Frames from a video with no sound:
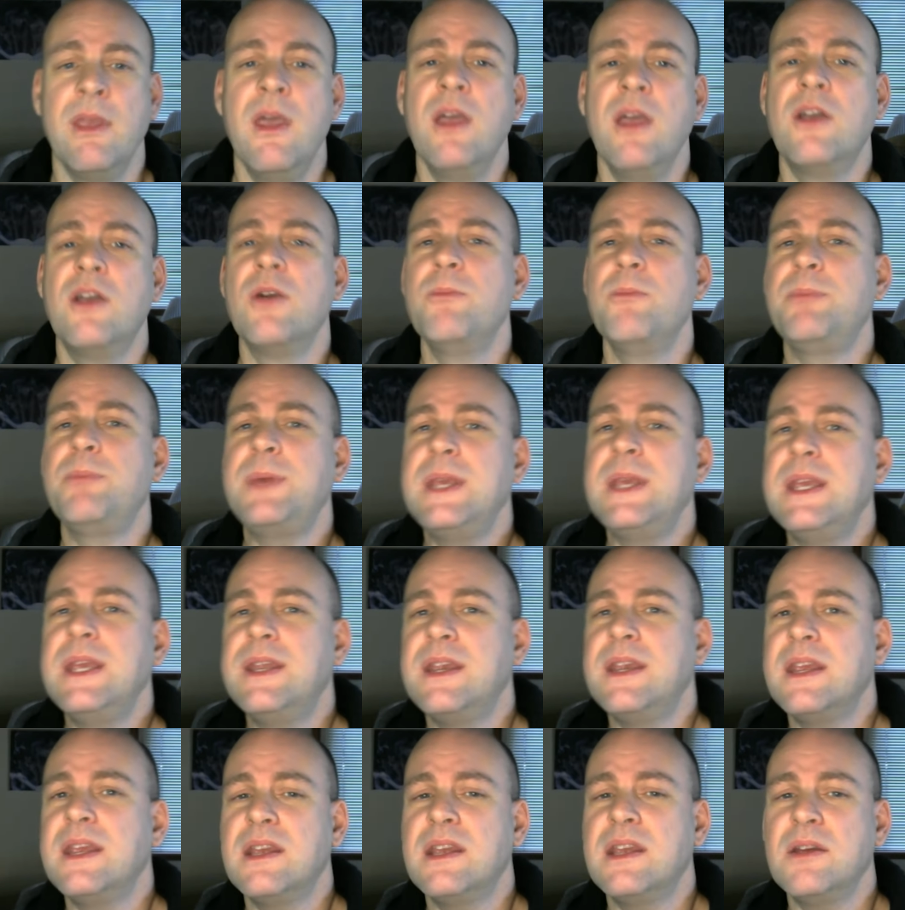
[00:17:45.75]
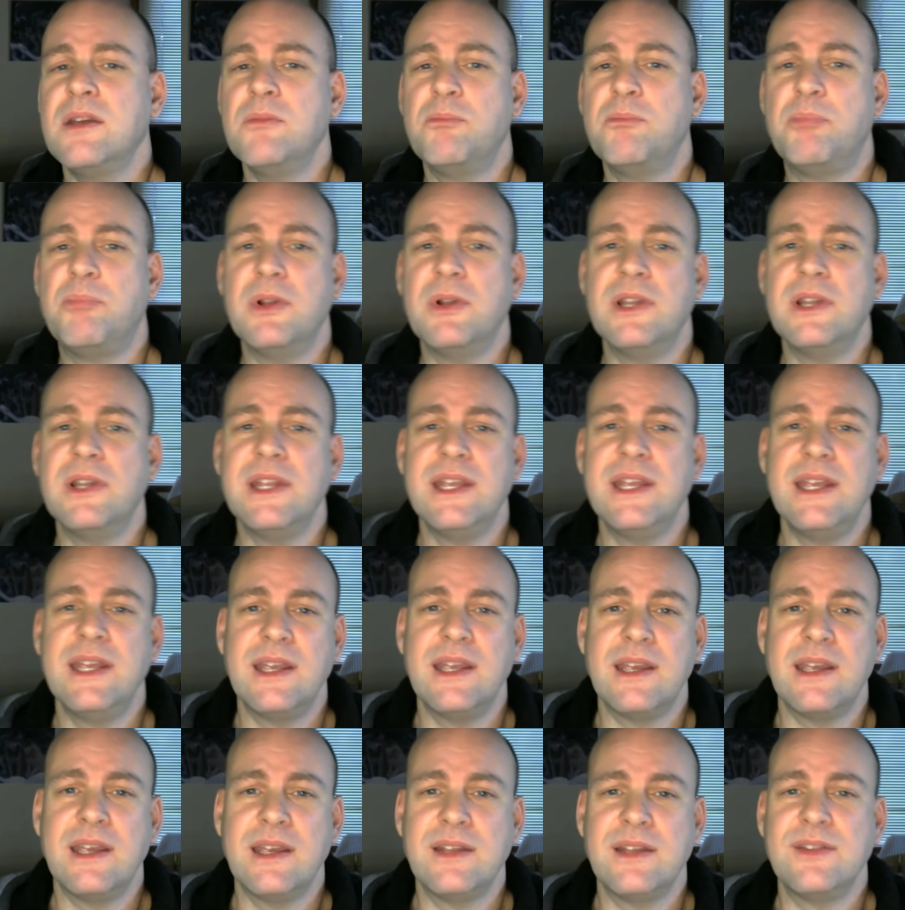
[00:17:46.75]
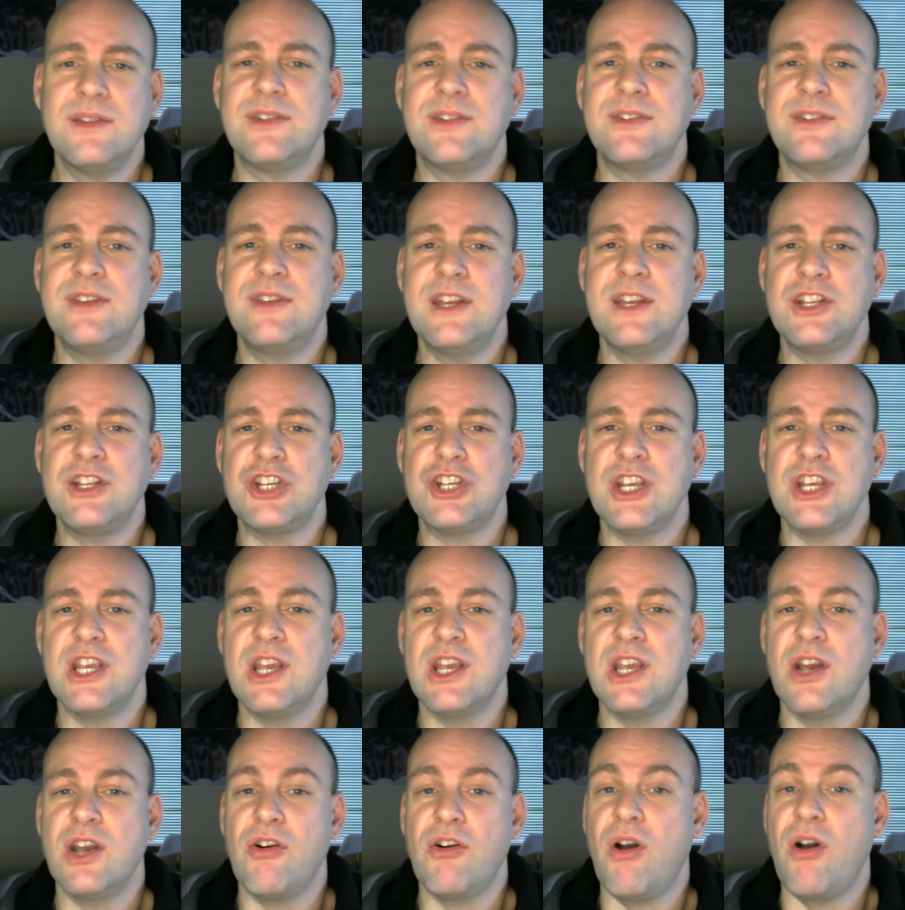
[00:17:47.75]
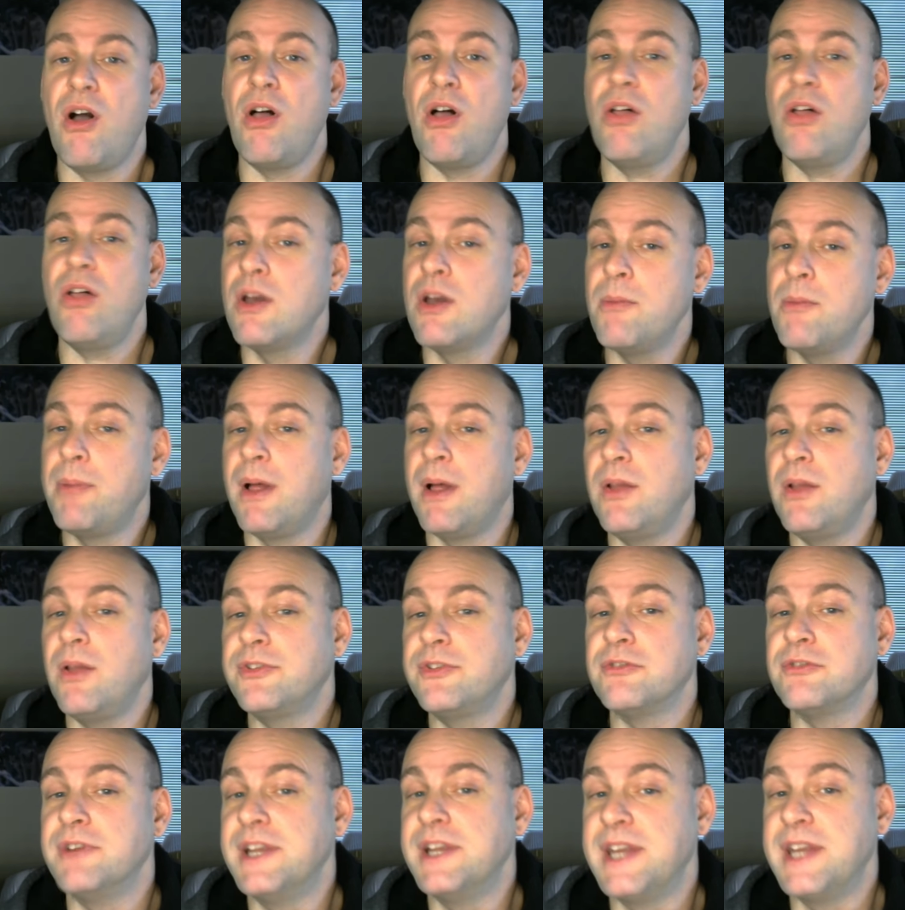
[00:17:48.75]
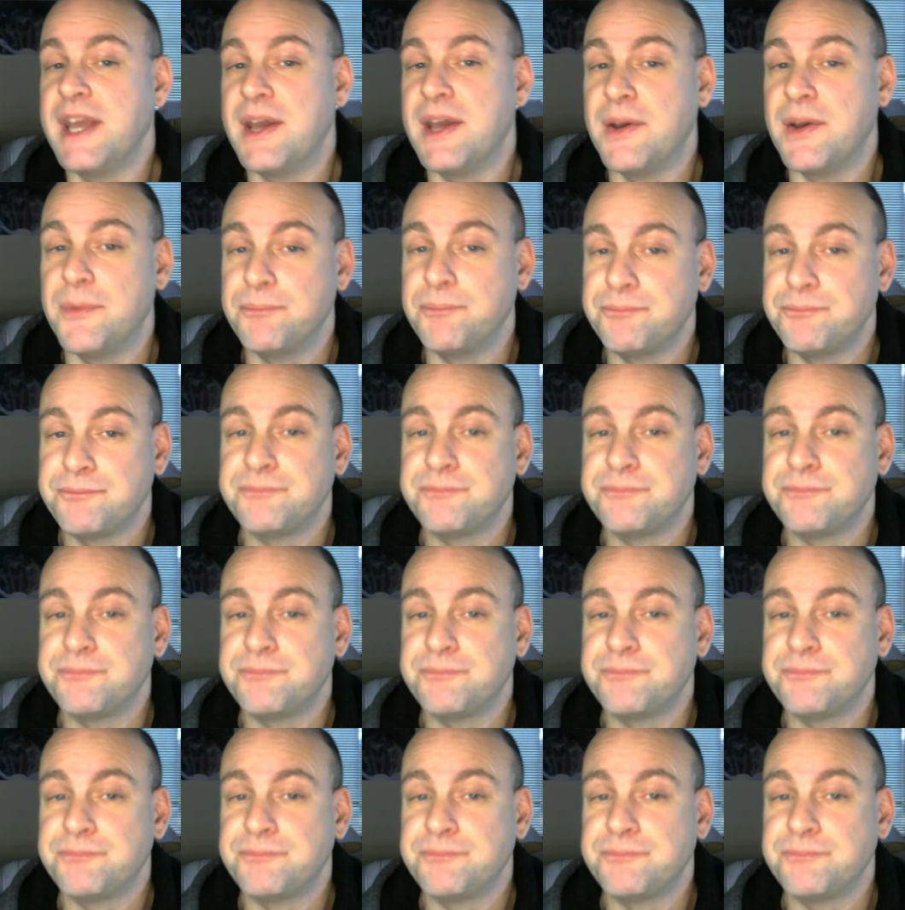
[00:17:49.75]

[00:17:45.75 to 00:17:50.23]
Competing, bullying, and snitching are all compulsory now.